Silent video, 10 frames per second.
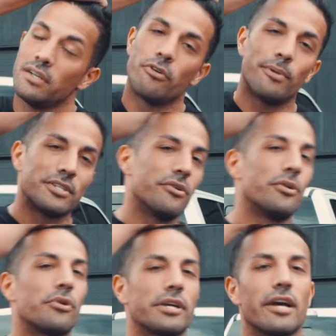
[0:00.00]
we're about to go hit
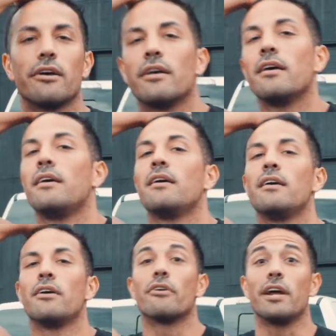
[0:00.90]
a workout
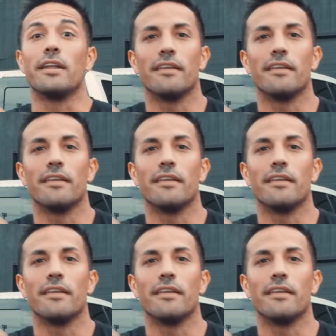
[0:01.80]
right